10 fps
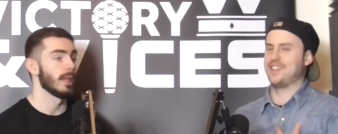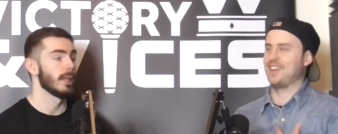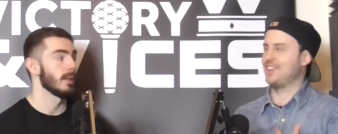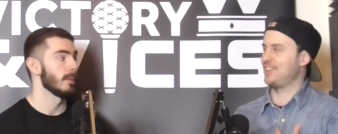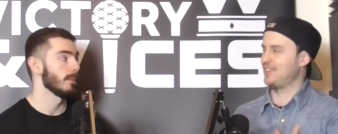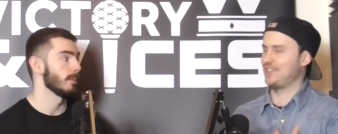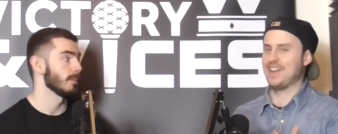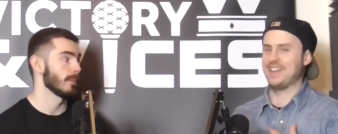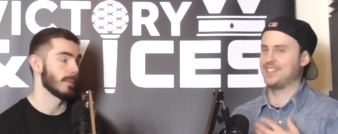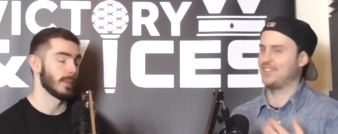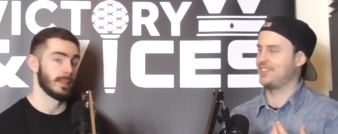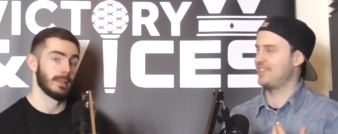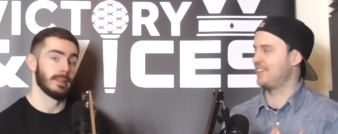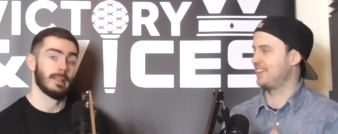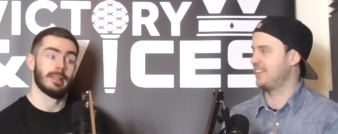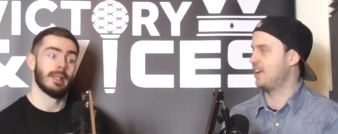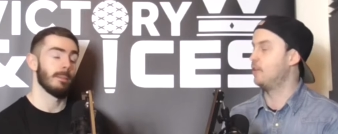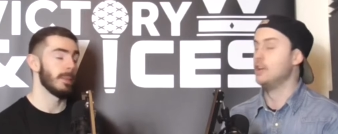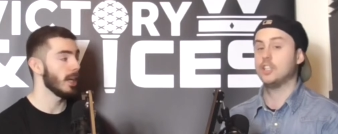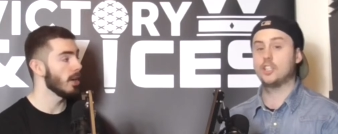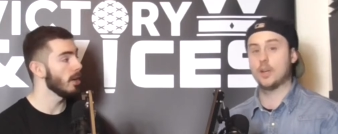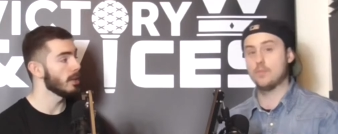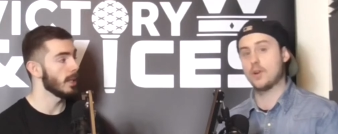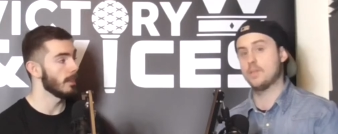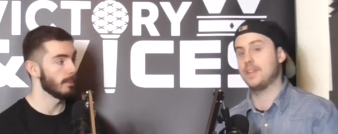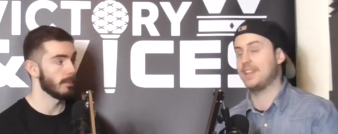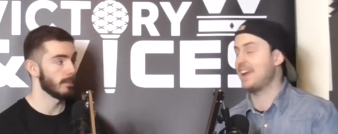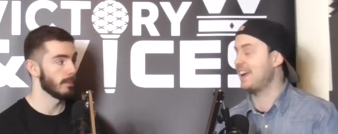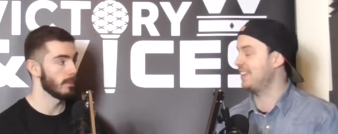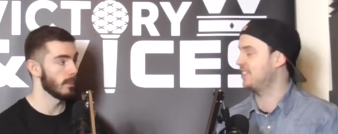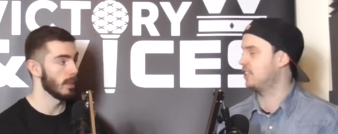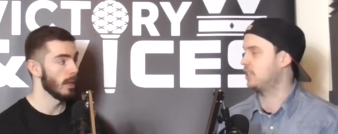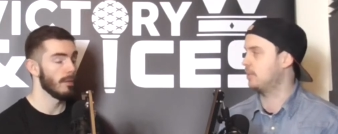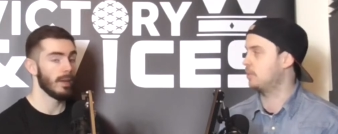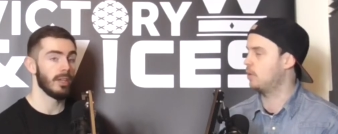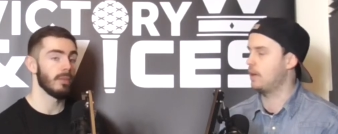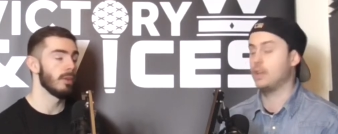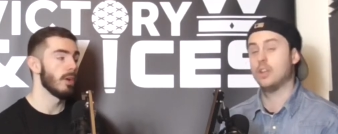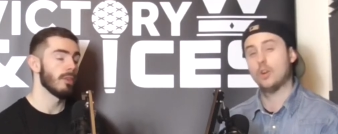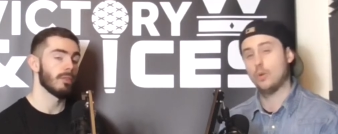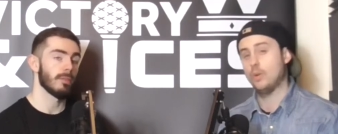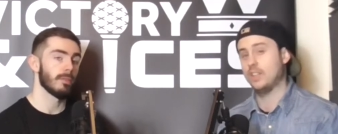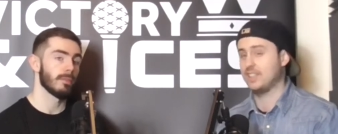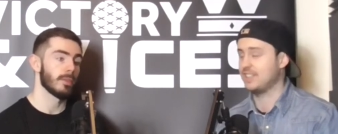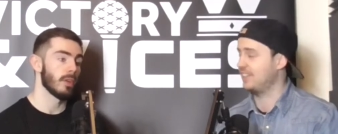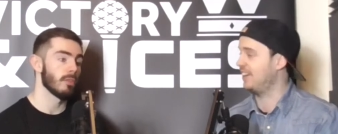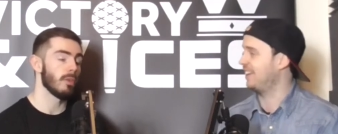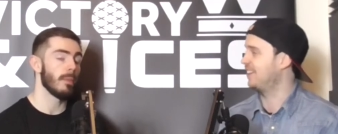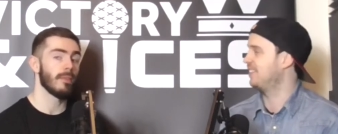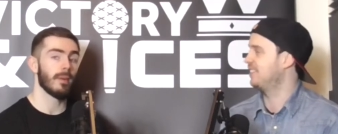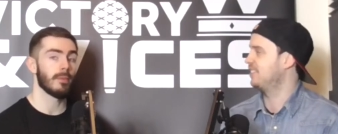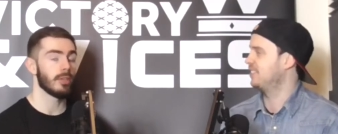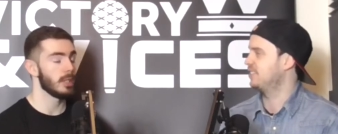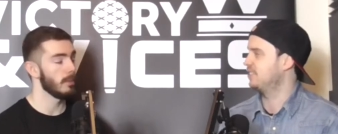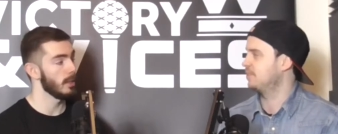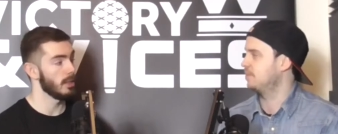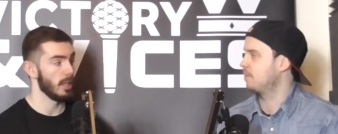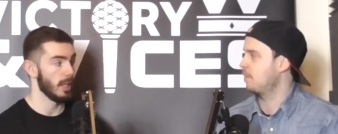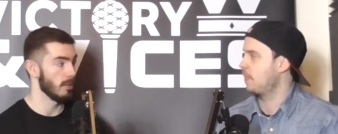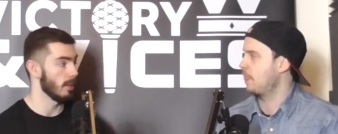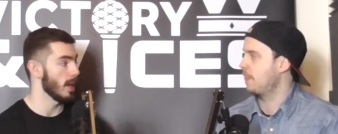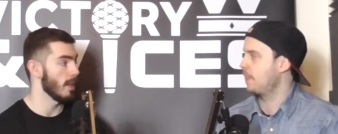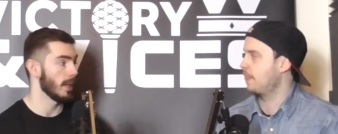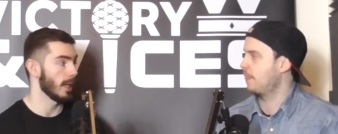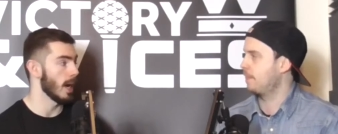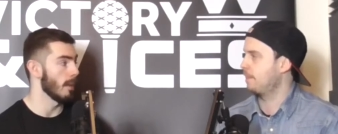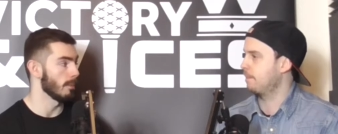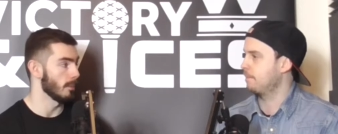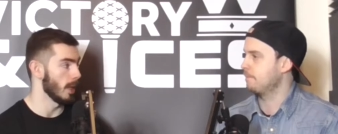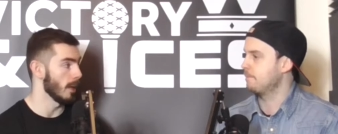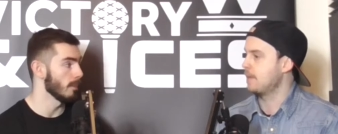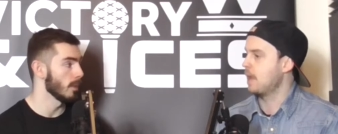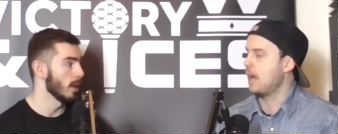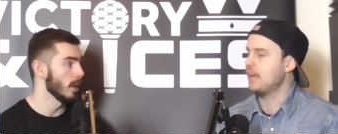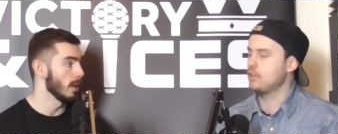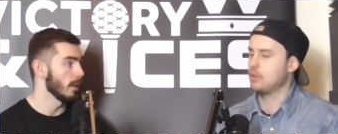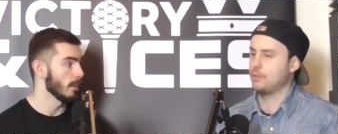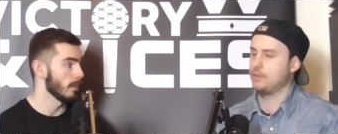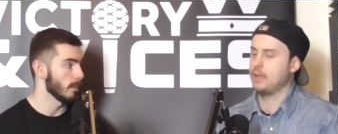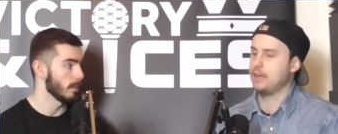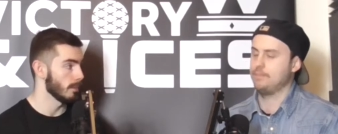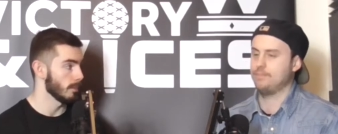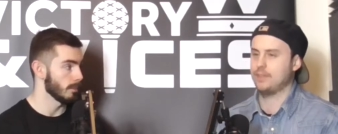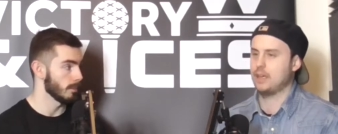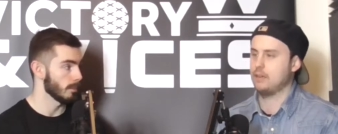Speaker 1: there's a lot of fans out there right now. But some could. rubbing their hands and some but, going, you know, "Who is this
Speaker 2: guy?" Robin van Persie went to United, right? Anything can happen. Yeah.
Speaker 1: I don't know if. Um,